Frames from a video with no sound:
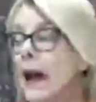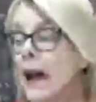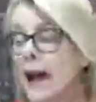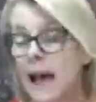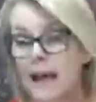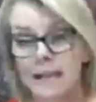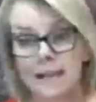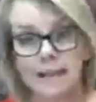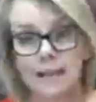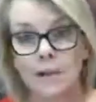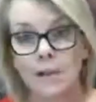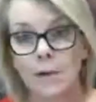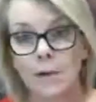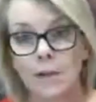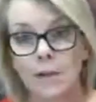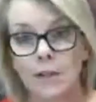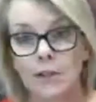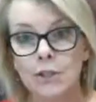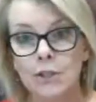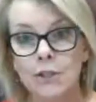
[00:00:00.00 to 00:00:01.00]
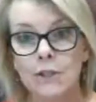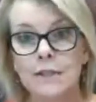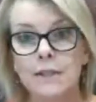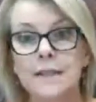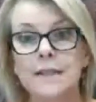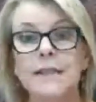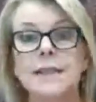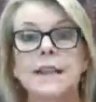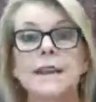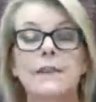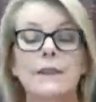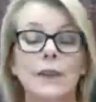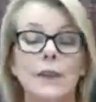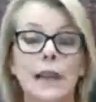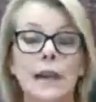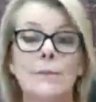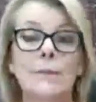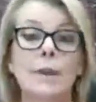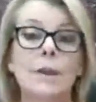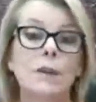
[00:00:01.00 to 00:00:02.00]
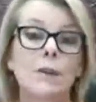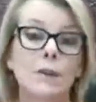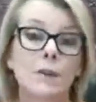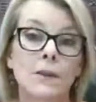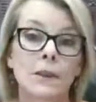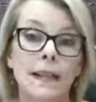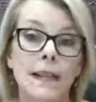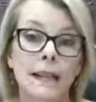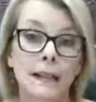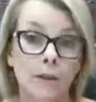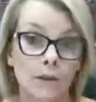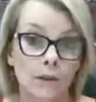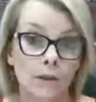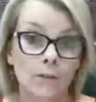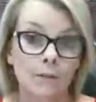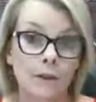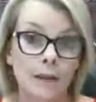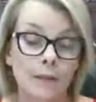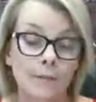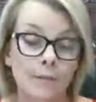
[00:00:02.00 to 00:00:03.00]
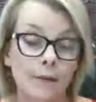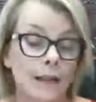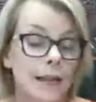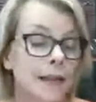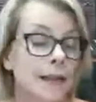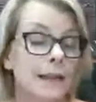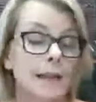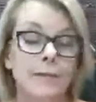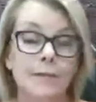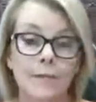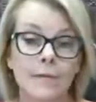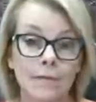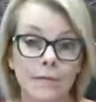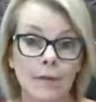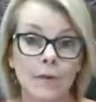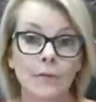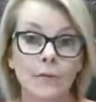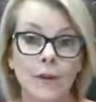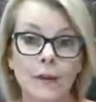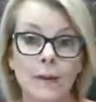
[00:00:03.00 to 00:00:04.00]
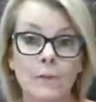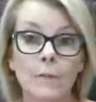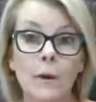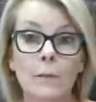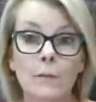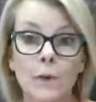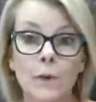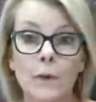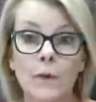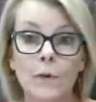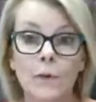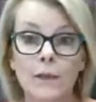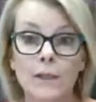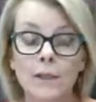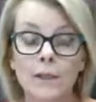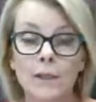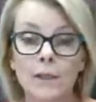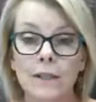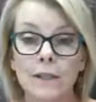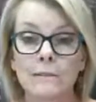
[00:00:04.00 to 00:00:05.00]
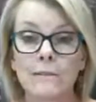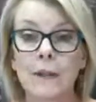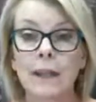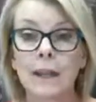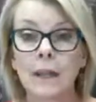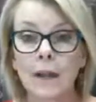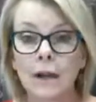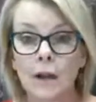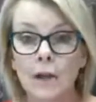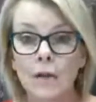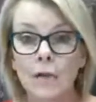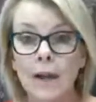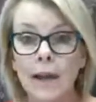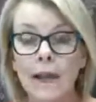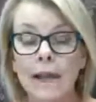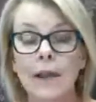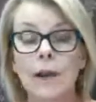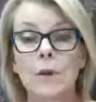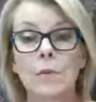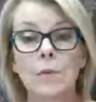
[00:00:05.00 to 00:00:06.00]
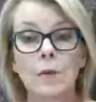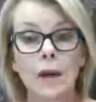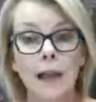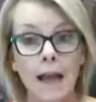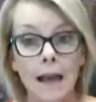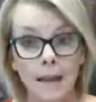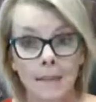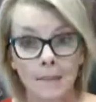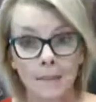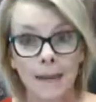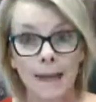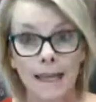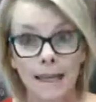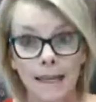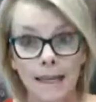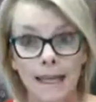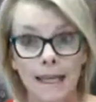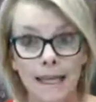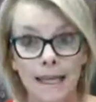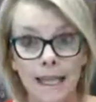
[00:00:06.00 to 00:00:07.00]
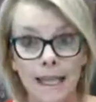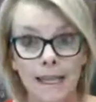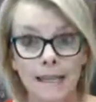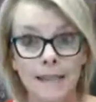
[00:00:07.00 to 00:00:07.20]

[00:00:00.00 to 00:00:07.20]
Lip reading: ask the questions. If you're coming along later on the replay, feel free to pop your questions below and I will come back and